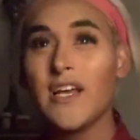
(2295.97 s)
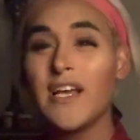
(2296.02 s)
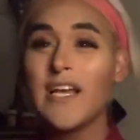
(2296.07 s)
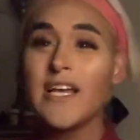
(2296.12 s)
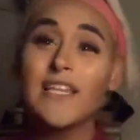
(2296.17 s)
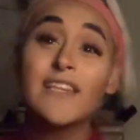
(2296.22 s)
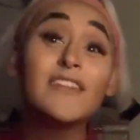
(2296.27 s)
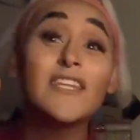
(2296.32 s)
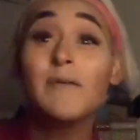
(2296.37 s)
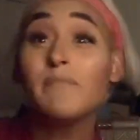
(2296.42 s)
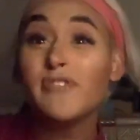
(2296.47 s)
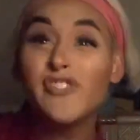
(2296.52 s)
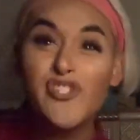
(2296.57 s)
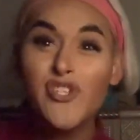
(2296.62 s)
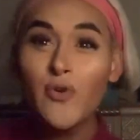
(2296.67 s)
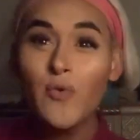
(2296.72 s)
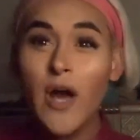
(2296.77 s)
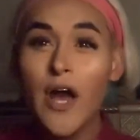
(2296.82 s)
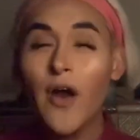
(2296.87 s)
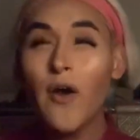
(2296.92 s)
Lip
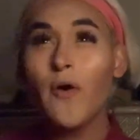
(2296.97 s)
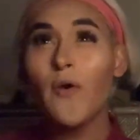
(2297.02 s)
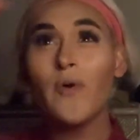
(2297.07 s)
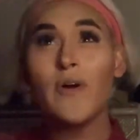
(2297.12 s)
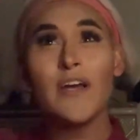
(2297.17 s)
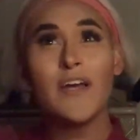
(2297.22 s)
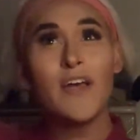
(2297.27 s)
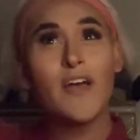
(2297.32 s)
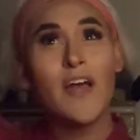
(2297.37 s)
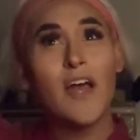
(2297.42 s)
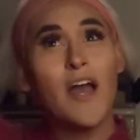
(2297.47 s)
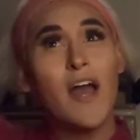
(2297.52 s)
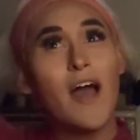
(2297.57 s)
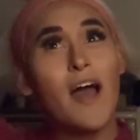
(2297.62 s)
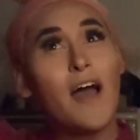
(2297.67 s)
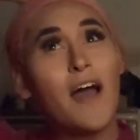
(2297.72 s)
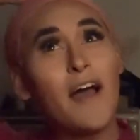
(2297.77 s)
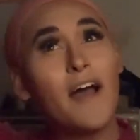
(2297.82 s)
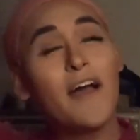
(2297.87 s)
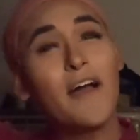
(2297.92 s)
Duo.
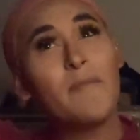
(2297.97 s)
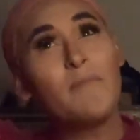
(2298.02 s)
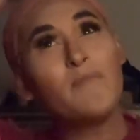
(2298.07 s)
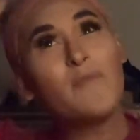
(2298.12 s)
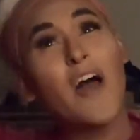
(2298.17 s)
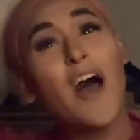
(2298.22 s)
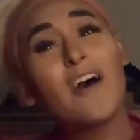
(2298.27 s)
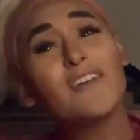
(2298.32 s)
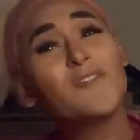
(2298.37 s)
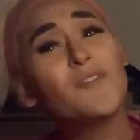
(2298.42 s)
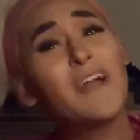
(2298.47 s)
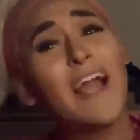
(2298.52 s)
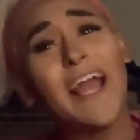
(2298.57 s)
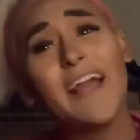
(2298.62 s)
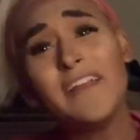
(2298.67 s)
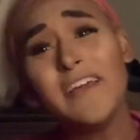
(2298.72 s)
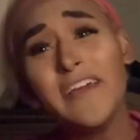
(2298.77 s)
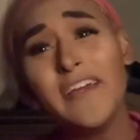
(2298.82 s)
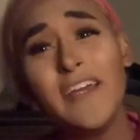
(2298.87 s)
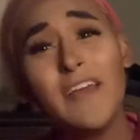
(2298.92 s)
Also,
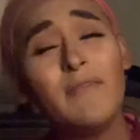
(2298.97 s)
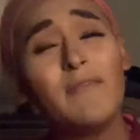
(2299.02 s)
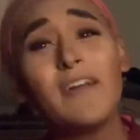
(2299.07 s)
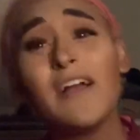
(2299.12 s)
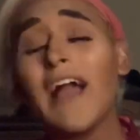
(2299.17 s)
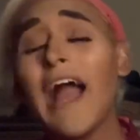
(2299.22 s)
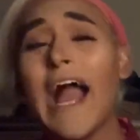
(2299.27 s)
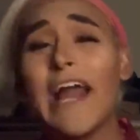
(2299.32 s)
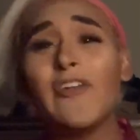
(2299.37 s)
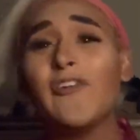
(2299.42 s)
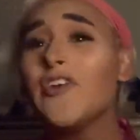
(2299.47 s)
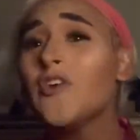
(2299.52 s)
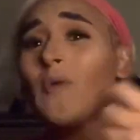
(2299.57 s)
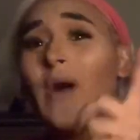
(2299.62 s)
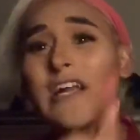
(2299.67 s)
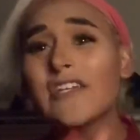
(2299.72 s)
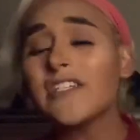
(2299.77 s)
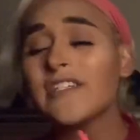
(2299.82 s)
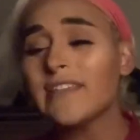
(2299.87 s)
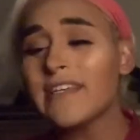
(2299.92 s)
Kylie, I know you're
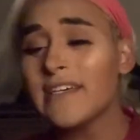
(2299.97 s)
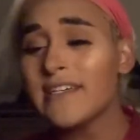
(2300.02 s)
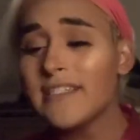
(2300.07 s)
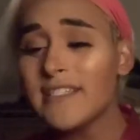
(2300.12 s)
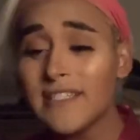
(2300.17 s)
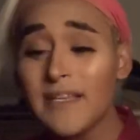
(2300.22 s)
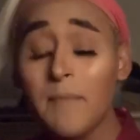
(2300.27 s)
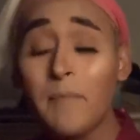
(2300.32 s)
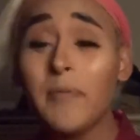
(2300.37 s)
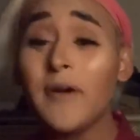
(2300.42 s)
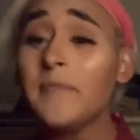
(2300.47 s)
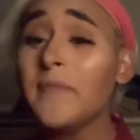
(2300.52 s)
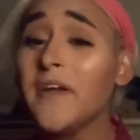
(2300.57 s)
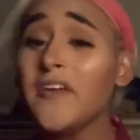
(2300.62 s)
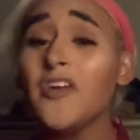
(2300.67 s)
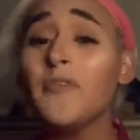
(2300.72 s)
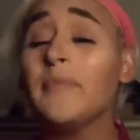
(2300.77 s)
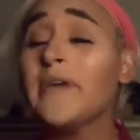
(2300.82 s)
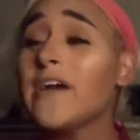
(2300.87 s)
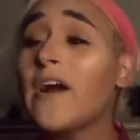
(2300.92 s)
watching this. Put me on
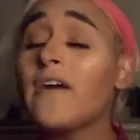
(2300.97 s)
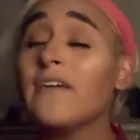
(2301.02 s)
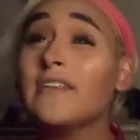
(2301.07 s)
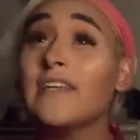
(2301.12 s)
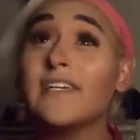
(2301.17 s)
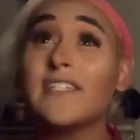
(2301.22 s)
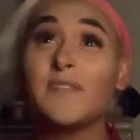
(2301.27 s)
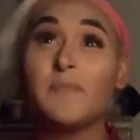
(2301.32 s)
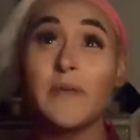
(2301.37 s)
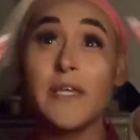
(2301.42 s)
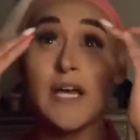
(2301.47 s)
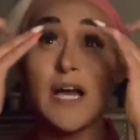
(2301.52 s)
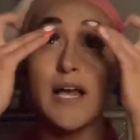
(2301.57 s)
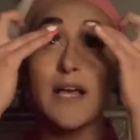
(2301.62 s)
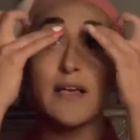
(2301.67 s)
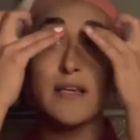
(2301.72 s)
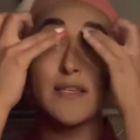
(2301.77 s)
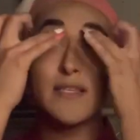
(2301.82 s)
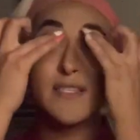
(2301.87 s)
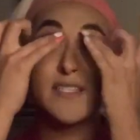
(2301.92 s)
your PR list
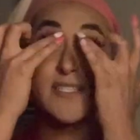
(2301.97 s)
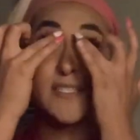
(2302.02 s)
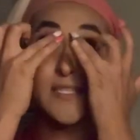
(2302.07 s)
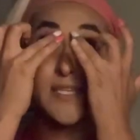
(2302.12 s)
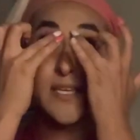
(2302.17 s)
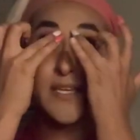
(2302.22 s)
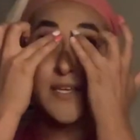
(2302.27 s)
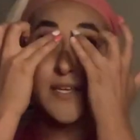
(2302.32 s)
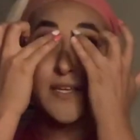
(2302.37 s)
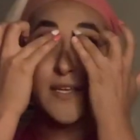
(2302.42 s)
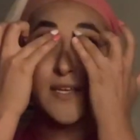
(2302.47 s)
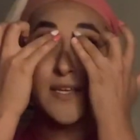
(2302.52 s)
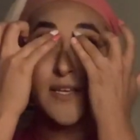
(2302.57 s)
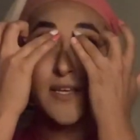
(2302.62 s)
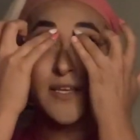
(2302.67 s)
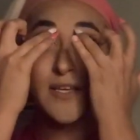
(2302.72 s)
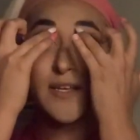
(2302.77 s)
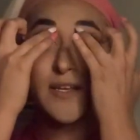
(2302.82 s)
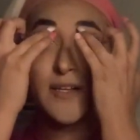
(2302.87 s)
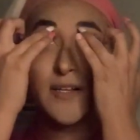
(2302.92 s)
because
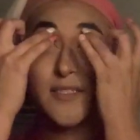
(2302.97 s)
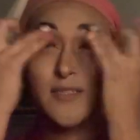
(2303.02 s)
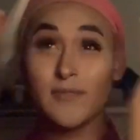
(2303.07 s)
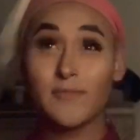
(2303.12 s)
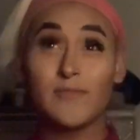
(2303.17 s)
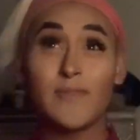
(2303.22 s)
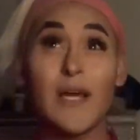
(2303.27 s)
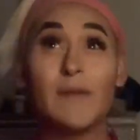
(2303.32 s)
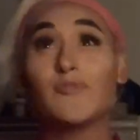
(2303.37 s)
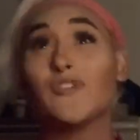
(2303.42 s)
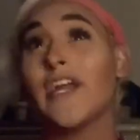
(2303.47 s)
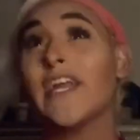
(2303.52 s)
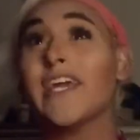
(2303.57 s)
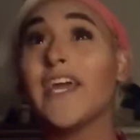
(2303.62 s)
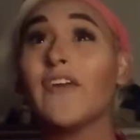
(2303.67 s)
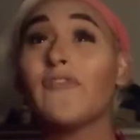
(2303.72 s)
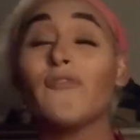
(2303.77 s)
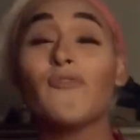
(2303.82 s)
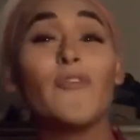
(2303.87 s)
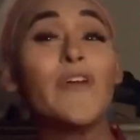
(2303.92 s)
I'm trying to
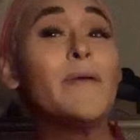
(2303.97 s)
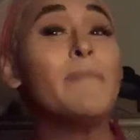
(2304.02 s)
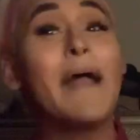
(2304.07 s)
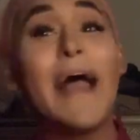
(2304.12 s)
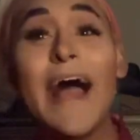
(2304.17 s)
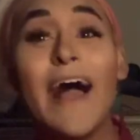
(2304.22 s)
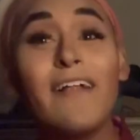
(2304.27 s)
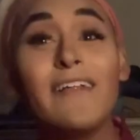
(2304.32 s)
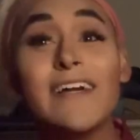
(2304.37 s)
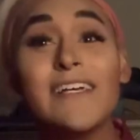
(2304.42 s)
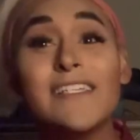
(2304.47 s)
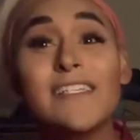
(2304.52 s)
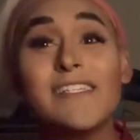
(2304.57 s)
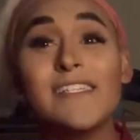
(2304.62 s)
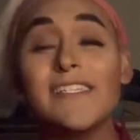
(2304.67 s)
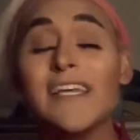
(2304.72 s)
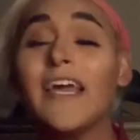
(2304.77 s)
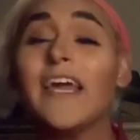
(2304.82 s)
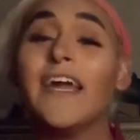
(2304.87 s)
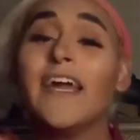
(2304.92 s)
get free
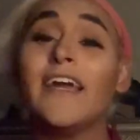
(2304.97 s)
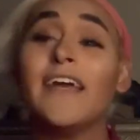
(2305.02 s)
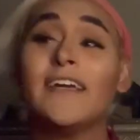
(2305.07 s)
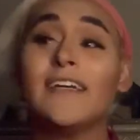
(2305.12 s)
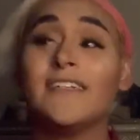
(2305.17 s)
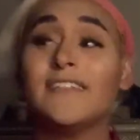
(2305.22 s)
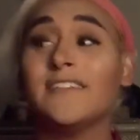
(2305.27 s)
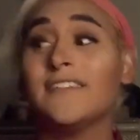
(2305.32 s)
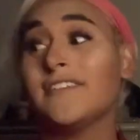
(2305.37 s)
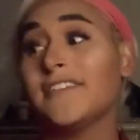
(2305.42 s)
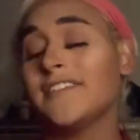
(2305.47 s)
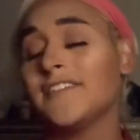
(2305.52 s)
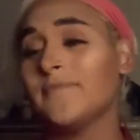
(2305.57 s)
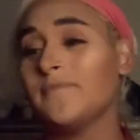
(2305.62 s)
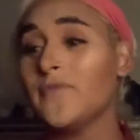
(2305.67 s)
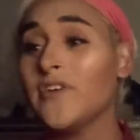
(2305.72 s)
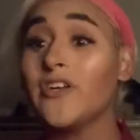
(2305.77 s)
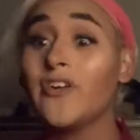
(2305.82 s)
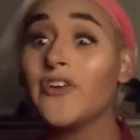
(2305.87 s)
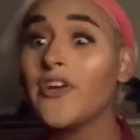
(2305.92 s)
palettes and,
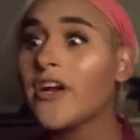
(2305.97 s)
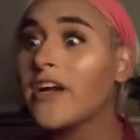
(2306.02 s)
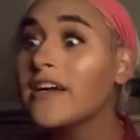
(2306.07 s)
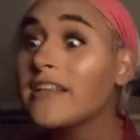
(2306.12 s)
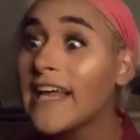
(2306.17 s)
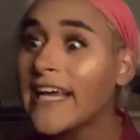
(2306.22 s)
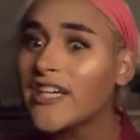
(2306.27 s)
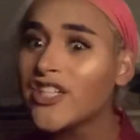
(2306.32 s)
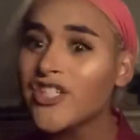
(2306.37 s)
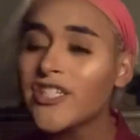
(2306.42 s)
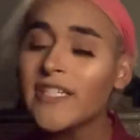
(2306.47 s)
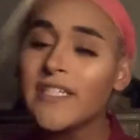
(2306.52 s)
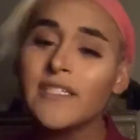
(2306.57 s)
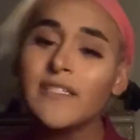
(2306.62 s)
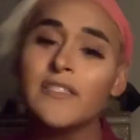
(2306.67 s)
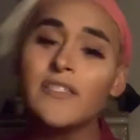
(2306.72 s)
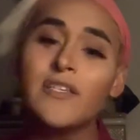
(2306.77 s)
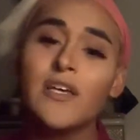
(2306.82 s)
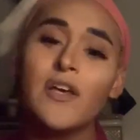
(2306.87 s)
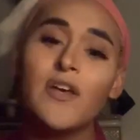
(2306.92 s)
you know, your collections.